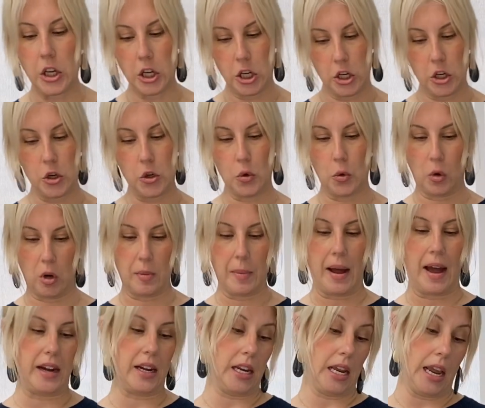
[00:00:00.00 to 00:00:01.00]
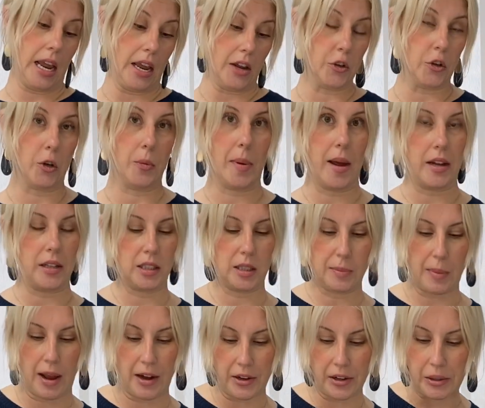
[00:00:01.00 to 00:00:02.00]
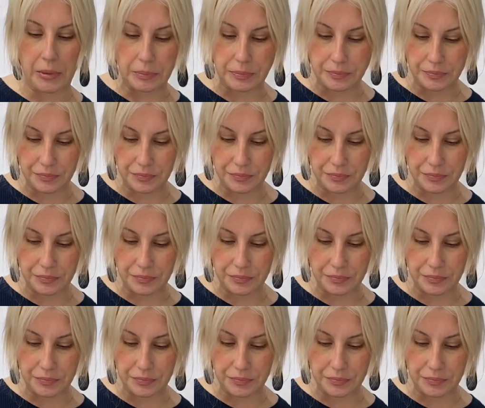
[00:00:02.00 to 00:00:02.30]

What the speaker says: in your body and your pet's body.